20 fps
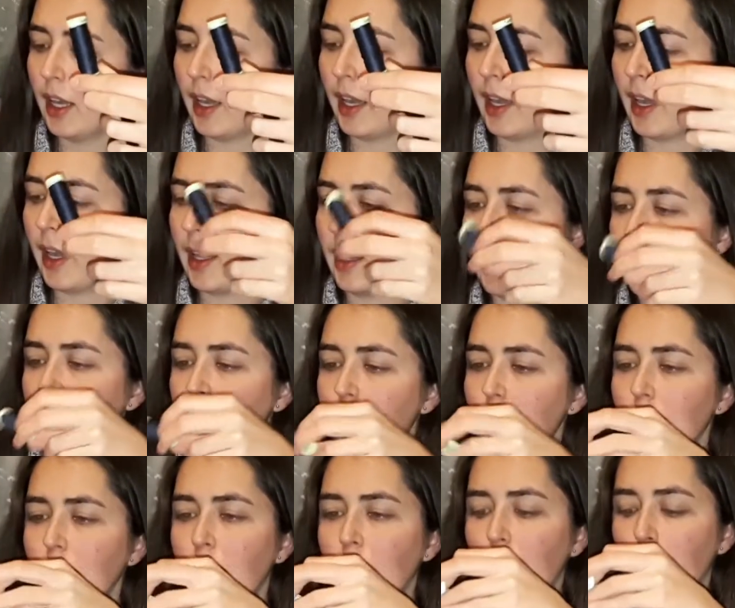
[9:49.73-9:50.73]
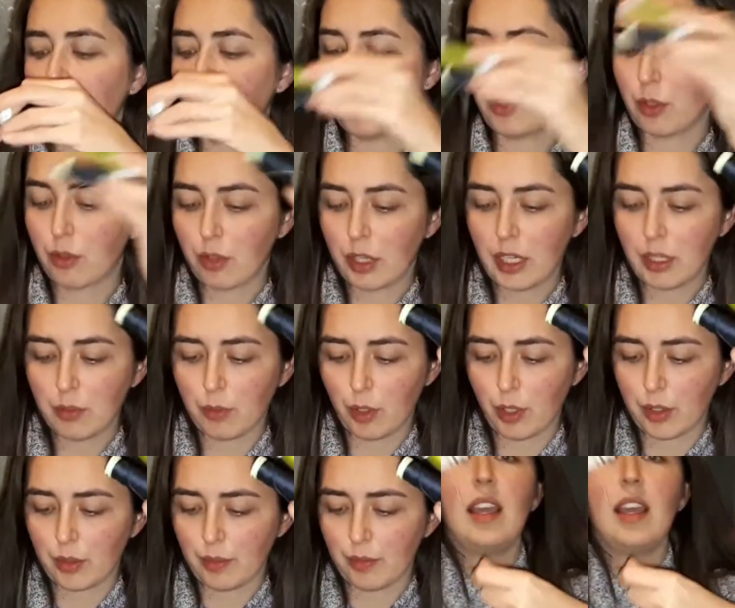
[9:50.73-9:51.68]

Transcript: And I have the green one.